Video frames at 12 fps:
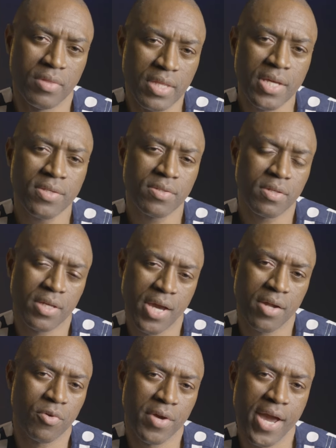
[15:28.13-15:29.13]
These are the
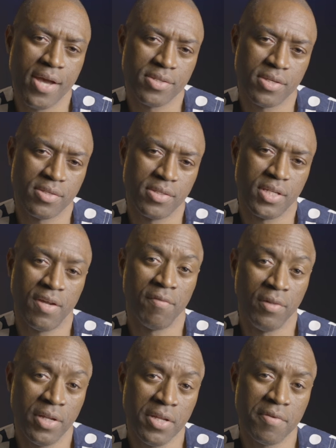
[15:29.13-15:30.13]
category of ancestors that have
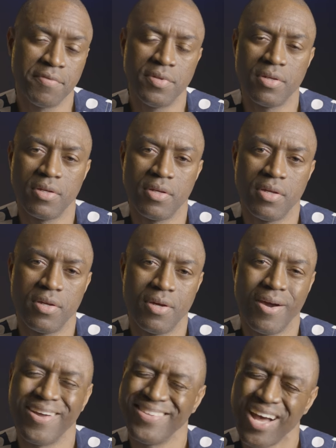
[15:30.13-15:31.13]
lived
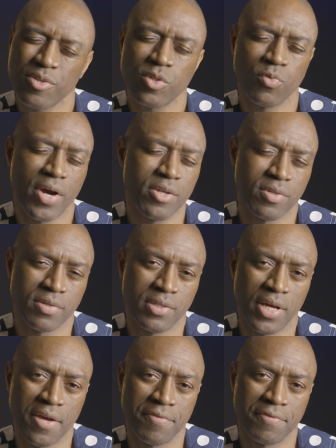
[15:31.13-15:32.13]
a not so righteous
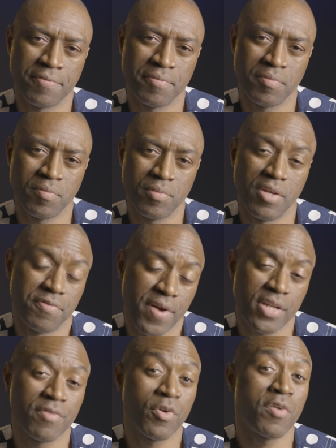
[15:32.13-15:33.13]
life. In
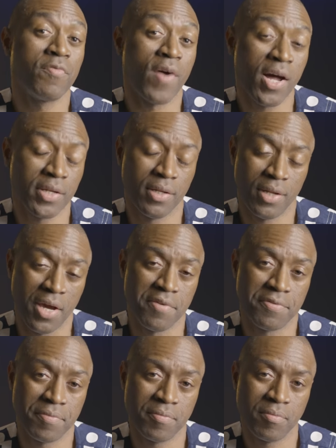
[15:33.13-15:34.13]
fact, a very violent
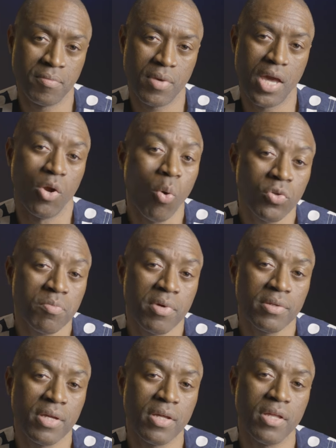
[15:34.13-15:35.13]
life. And
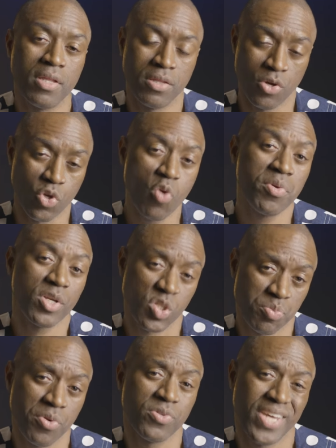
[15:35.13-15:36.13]
ultimately, their human
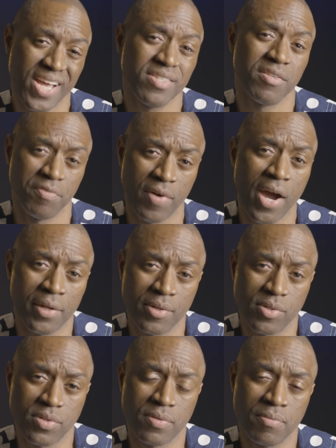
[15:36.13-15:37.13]
experience ends in
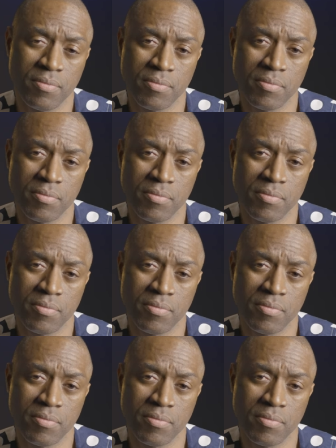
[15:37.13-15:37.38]
violence,